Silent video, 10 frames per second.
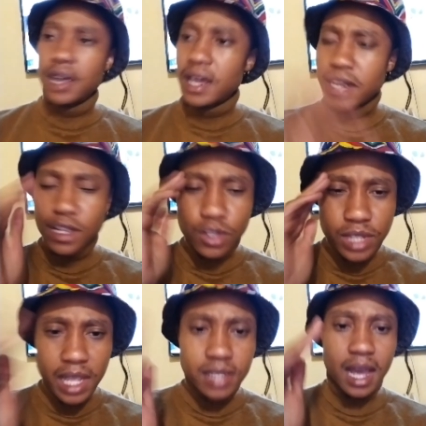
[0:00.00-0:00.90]
And then you
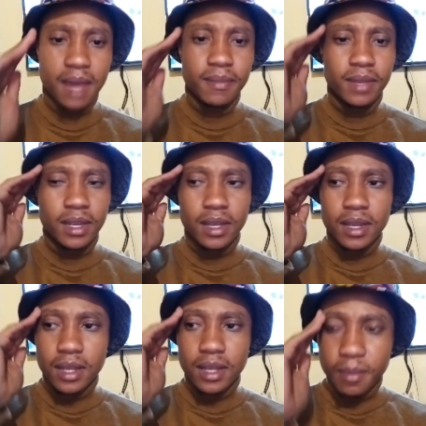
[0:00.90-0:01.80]
take time,
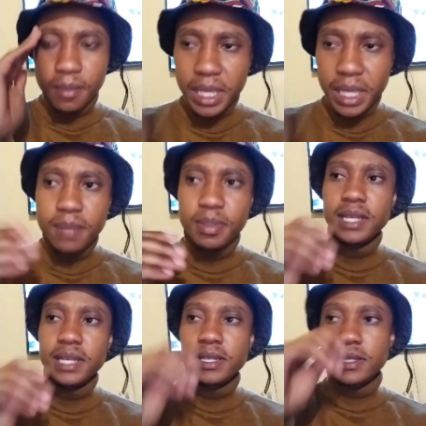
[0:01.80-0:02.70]
be in
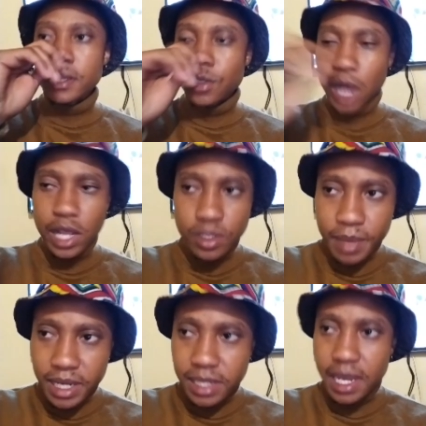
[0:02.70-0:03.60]
peace, try to
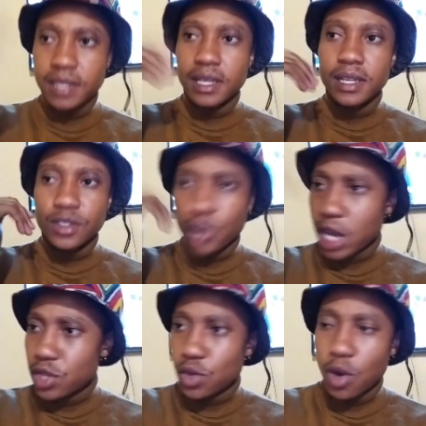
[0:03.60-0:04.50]
meditate,
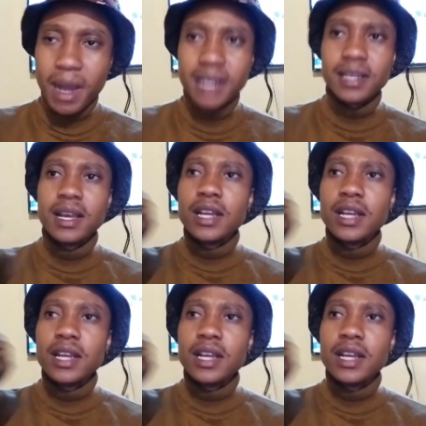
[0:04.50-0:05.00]
try to command,